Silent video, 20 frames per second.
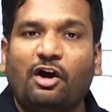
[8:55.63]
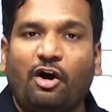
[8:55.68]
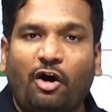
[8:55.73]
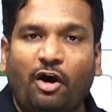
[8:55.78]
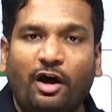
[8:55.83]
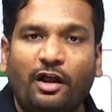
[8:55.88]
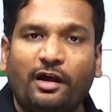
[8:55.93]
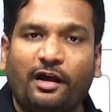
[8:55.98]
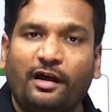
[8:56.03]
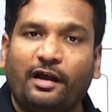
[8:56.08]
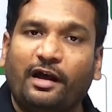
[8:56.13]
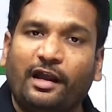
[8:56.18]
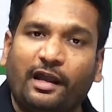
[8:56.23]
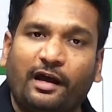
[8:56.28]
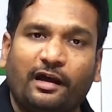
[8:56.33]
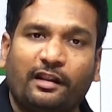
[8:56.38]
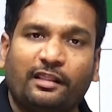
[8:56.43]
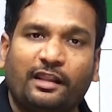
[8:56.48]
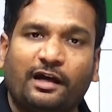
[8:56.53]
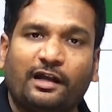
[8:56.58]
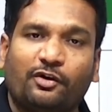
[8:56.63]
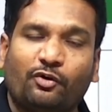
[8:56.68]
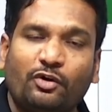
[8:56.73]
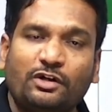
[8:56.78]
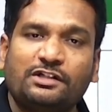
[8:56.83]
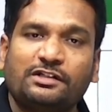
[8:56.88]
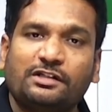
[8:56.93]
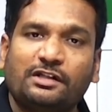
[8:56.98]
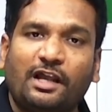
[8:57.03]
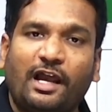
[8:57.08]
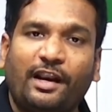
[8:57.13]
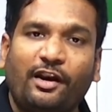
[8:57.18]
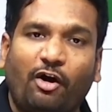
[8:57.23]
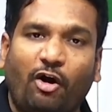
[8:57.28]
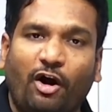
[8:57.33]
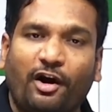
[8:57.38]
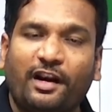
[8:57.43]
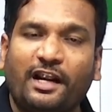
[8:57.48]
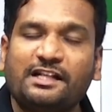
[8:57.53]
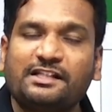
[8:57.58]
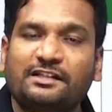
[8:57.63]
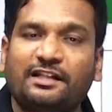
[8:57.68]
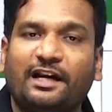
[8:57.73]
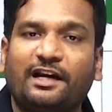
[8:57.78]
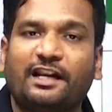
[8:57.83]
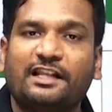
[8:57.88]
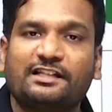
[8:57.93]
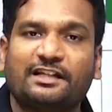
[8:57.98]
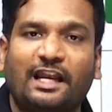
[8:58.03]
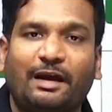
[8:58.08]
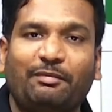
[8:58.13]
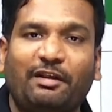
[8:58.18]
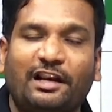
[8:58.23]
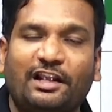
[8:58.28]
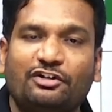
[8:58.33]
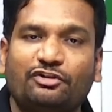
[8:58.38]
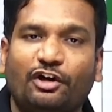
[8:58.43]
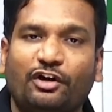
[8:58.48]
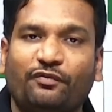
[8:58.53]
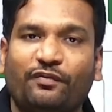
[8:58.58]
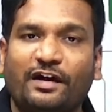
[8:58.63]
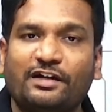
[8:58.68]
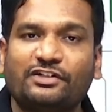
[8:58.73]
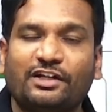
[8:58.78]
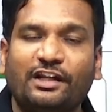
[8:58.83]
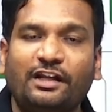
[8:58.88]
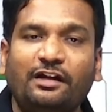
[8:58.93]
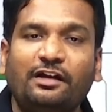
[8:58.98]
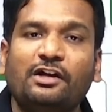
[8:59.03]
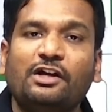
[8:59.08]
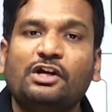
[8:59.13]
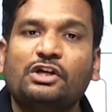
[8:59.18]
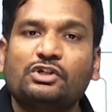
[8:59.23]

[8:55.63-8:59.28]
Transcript: or the rules and orders that describe the legislative functioning.